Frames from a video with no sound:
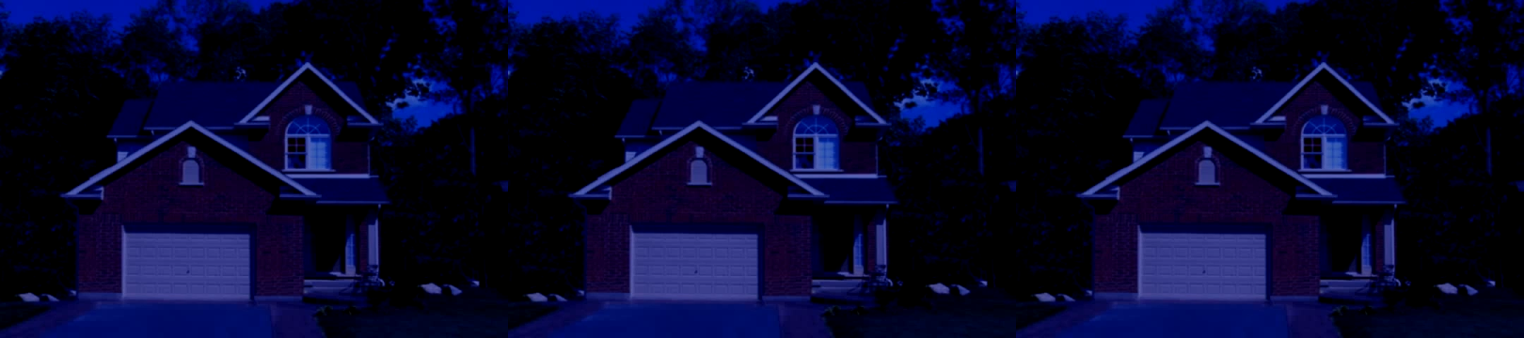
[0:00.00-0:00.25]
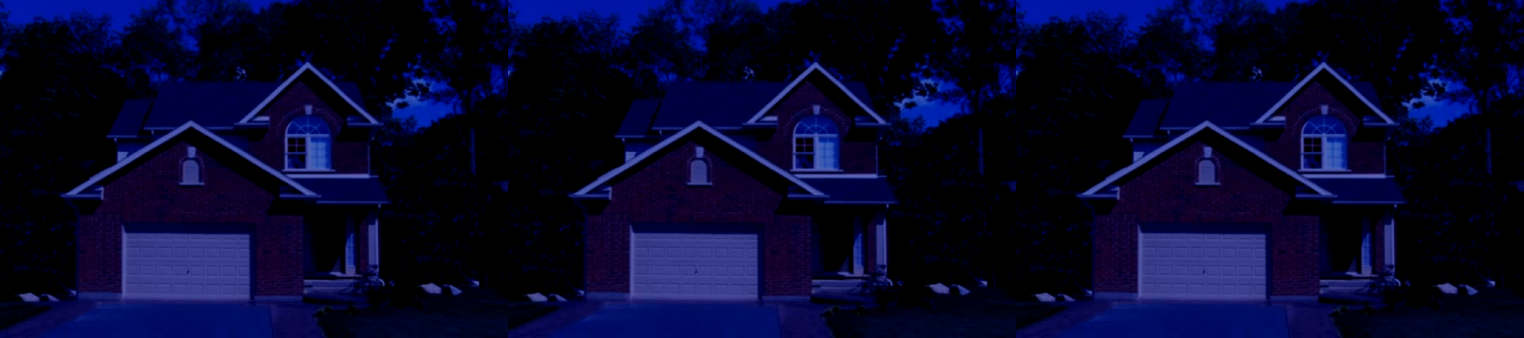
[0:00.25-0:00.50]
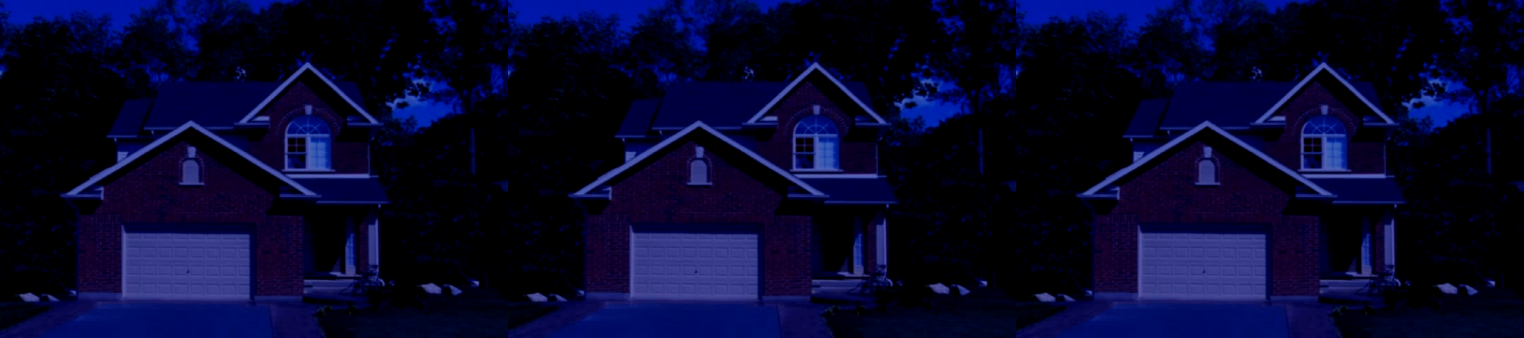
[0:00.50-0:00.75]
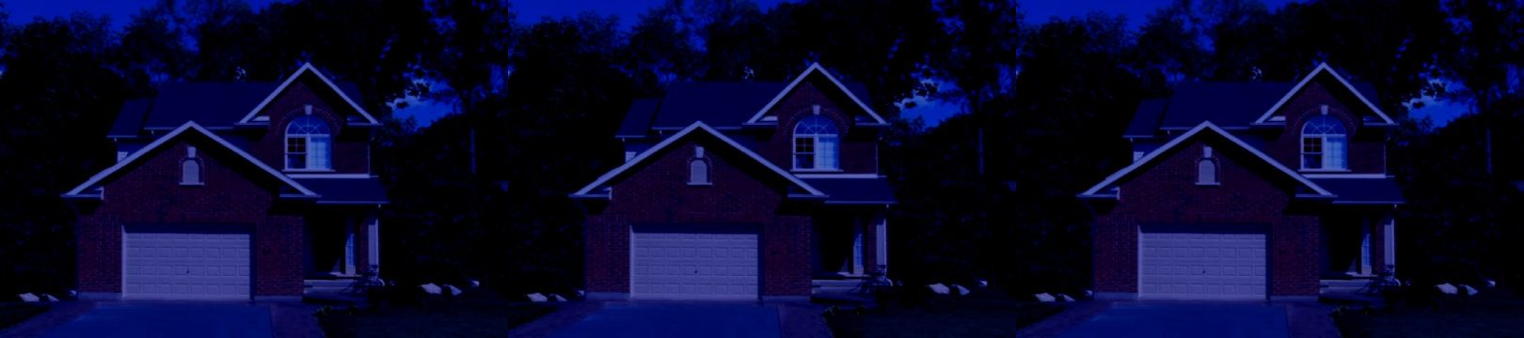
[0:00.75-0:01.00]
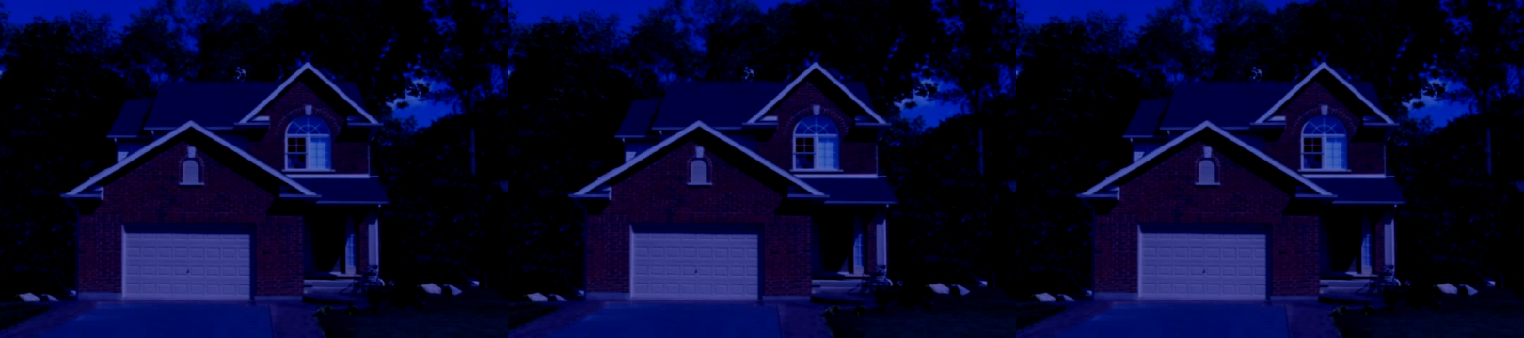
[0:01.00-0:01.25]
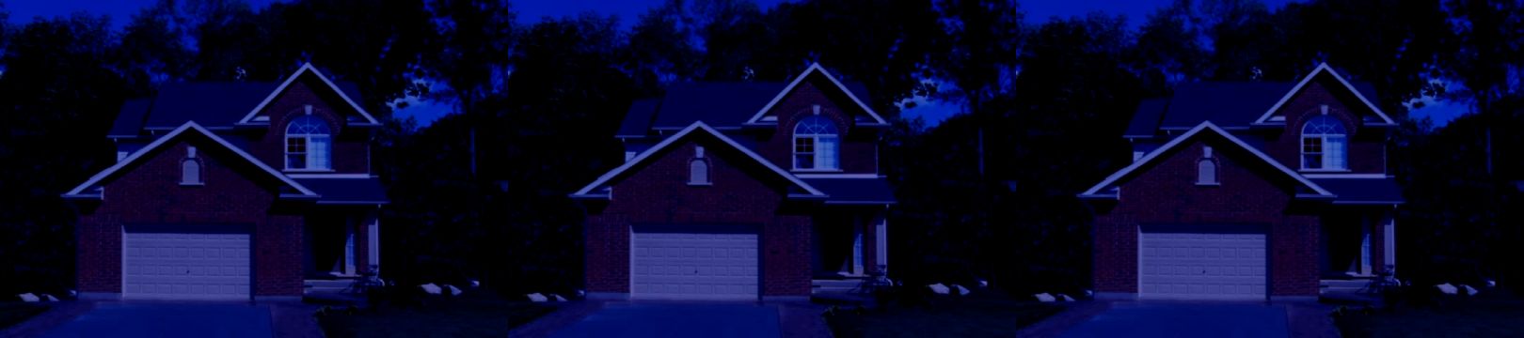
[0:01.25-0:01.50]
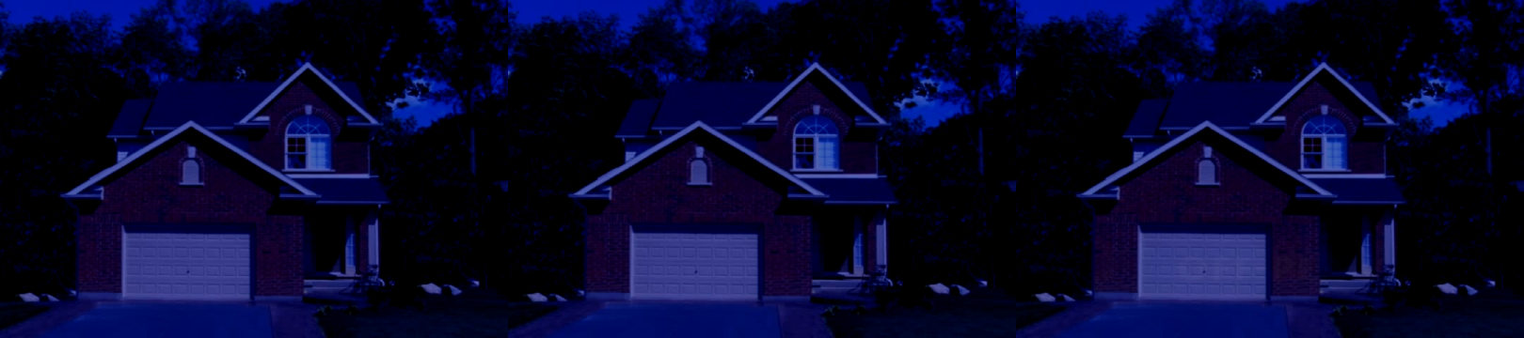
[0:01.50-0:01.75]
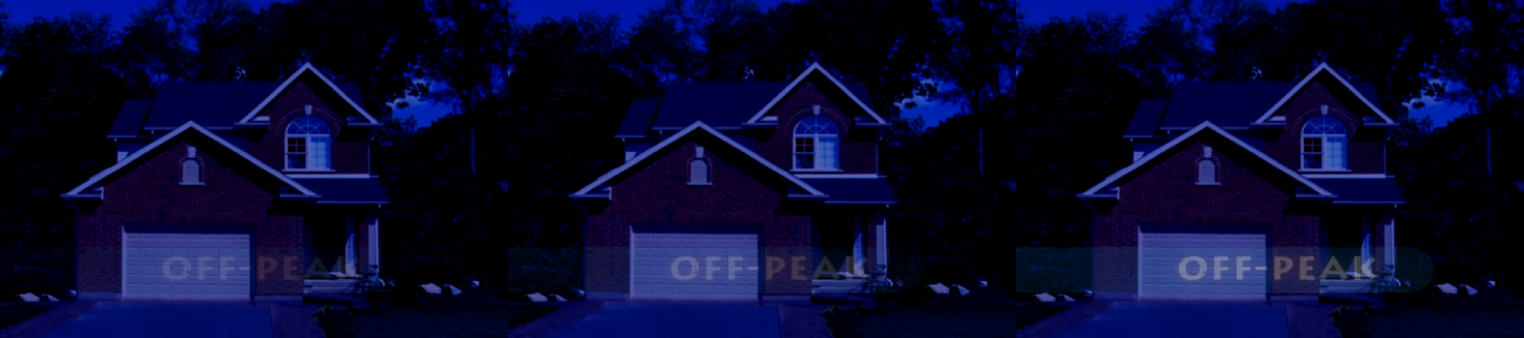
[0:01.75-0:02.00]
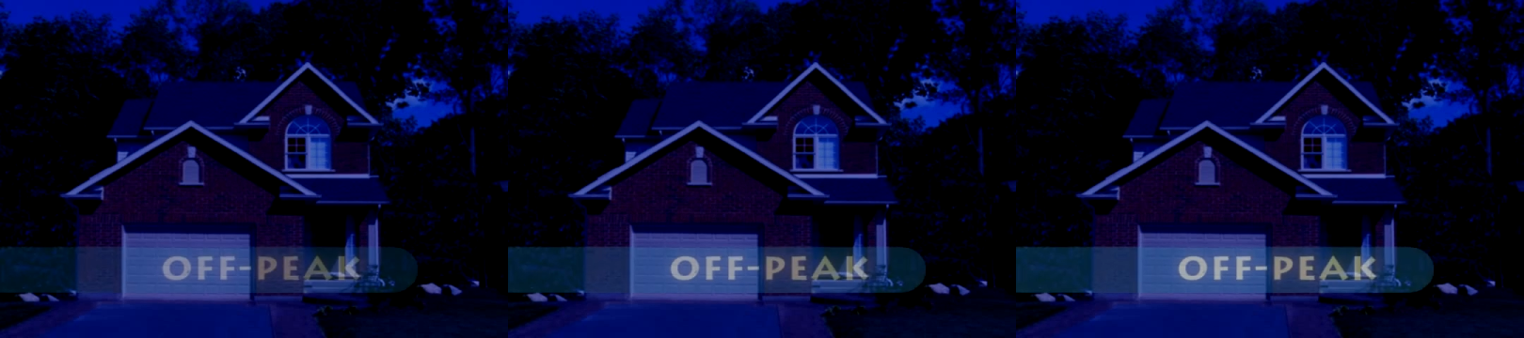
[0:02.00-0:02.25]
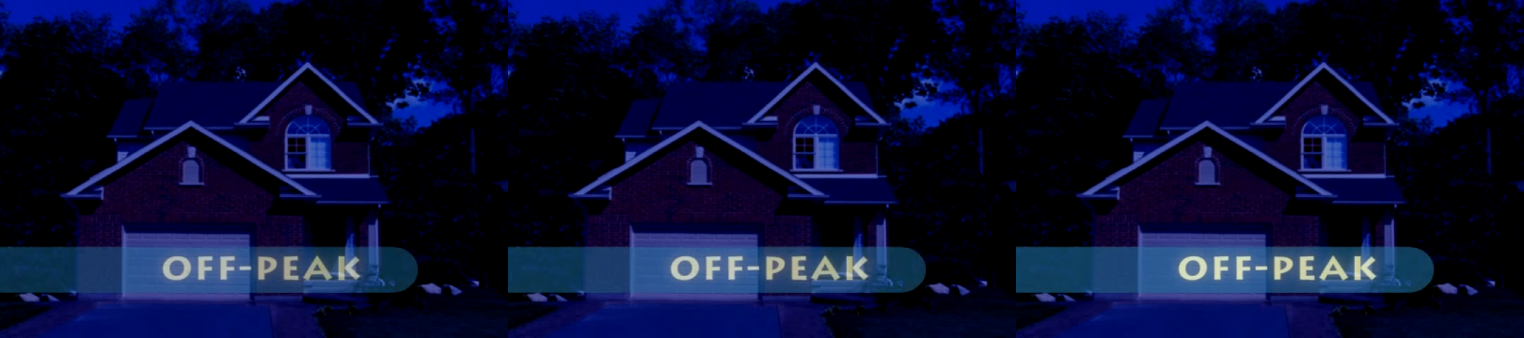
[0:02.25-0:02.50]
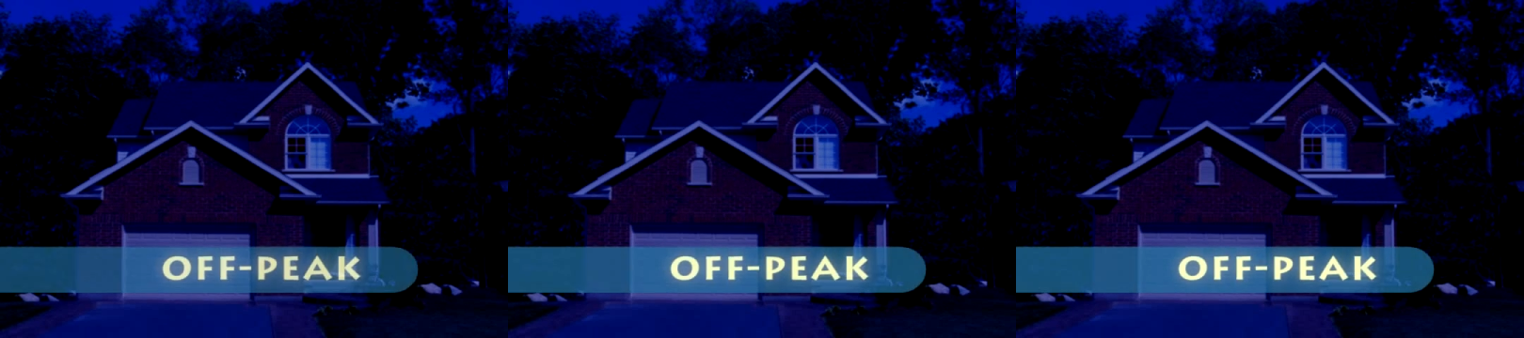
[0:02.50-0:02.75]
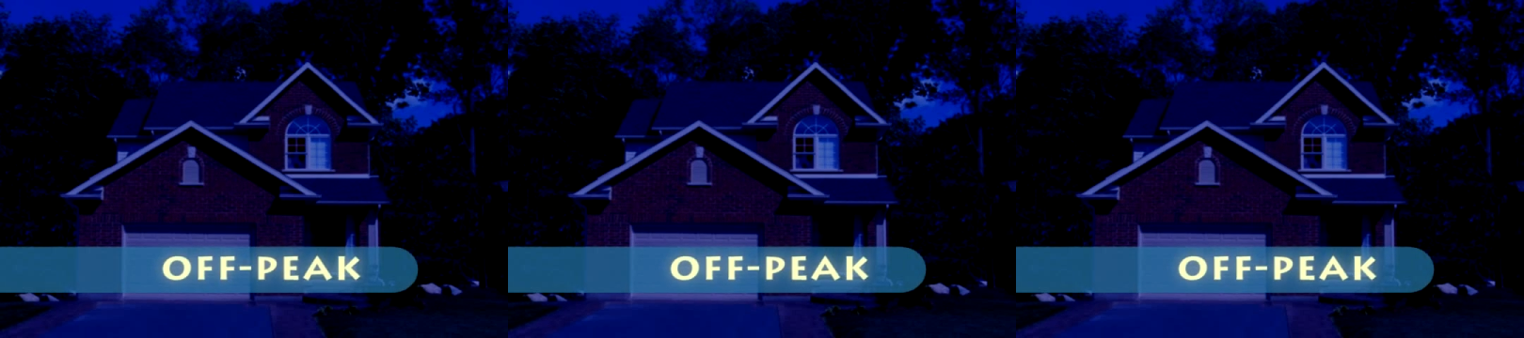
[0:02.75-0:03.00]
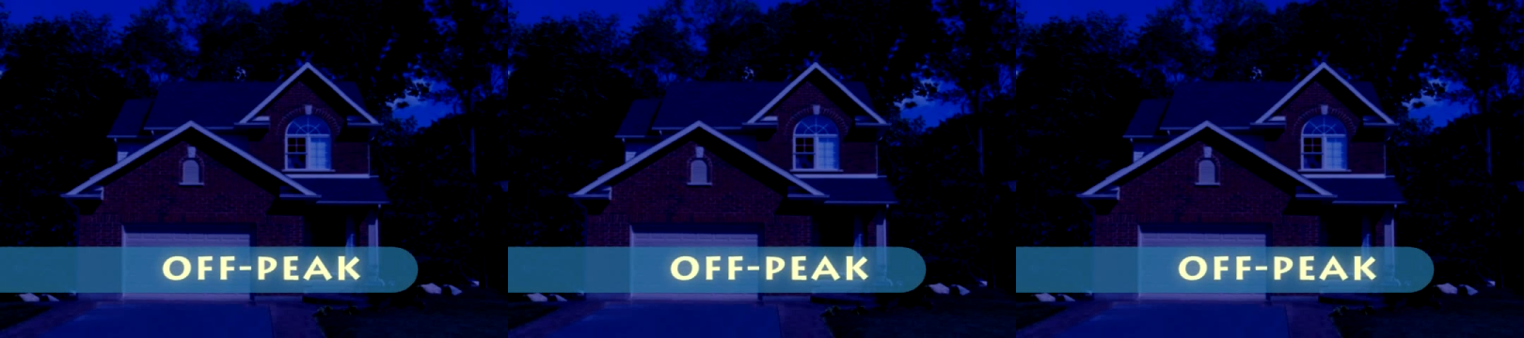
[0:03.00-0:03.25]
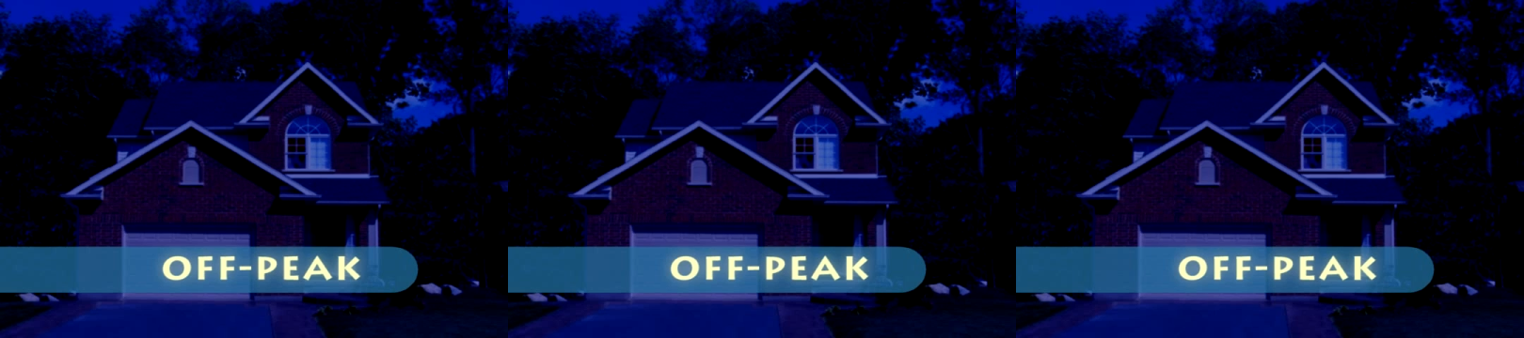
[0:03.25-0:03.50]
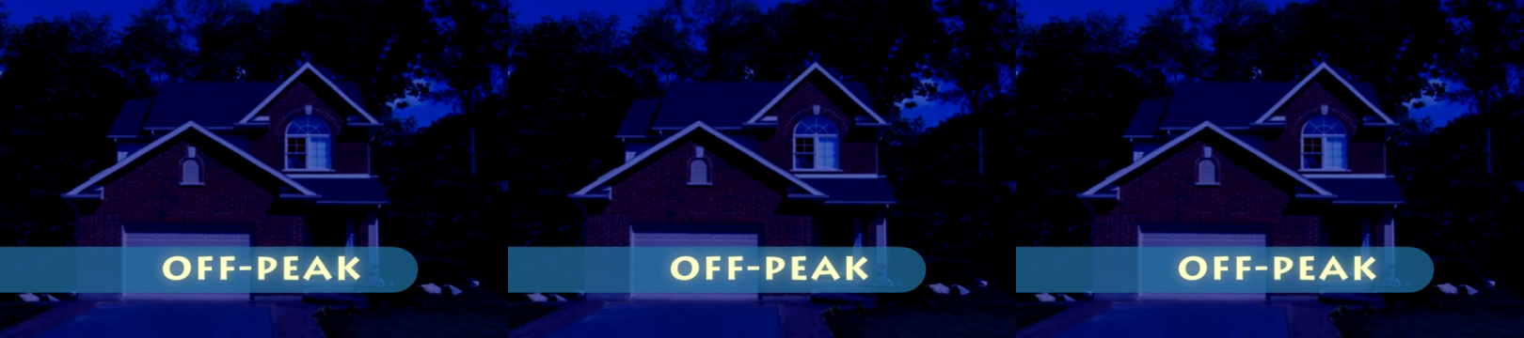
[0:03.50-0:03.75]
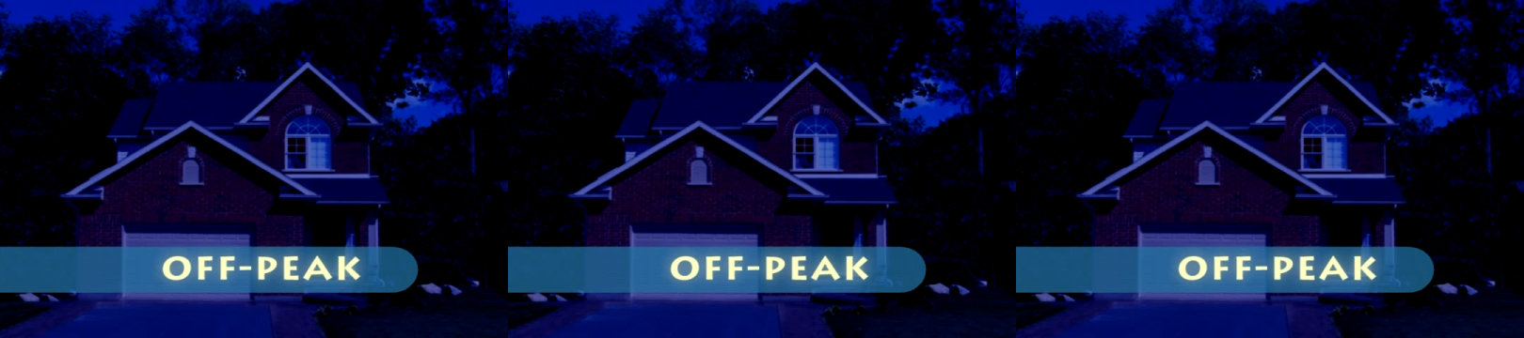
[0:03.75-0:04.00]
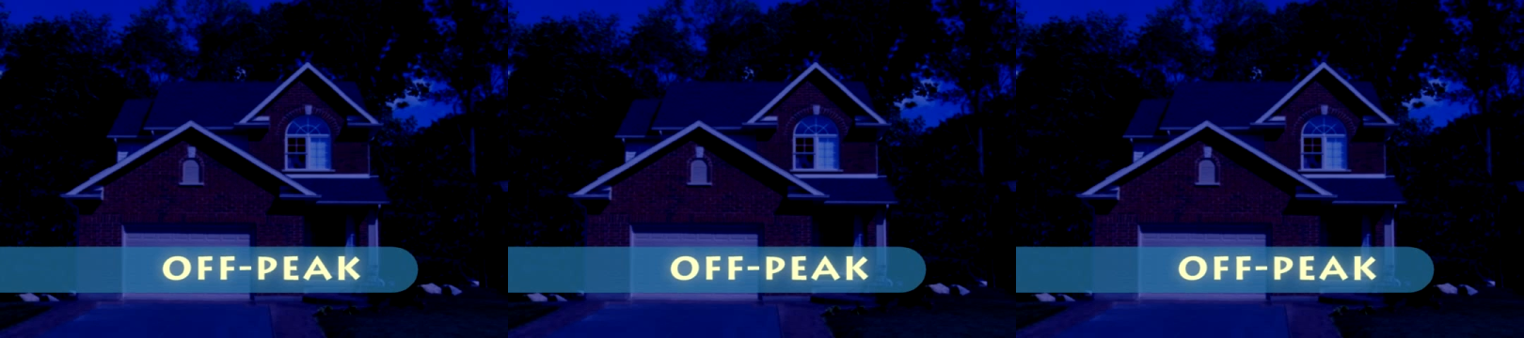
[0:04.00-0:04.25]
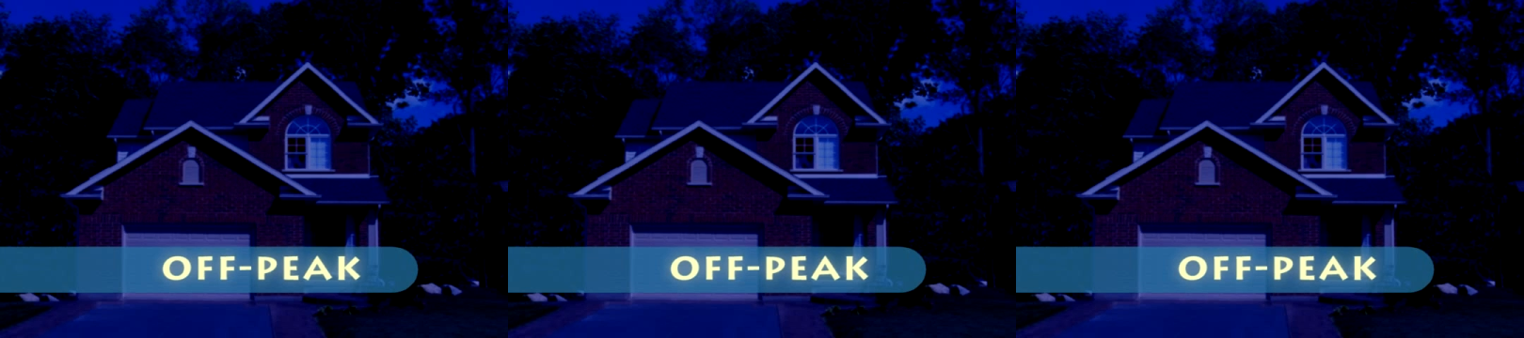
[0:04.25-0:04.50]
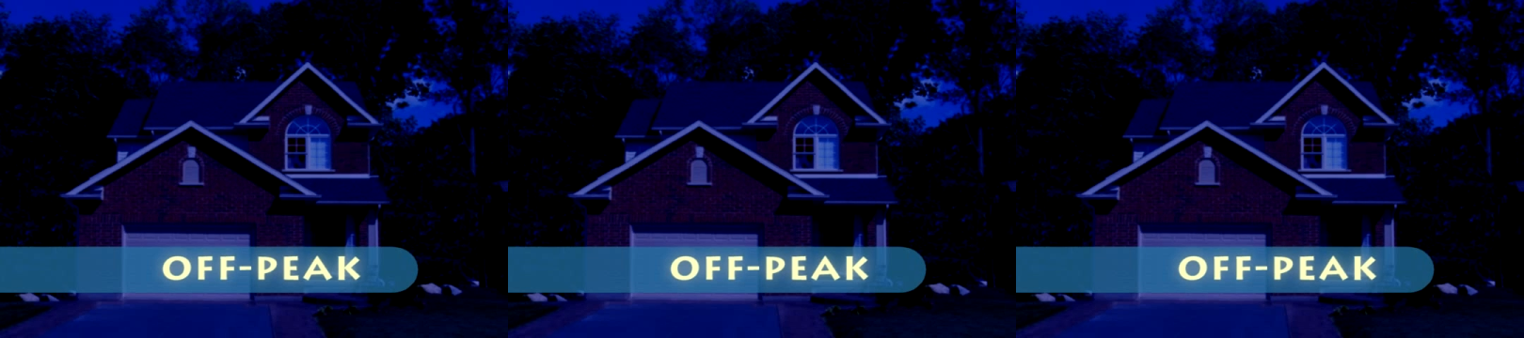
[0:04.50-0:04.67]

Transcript: (no speaker visible)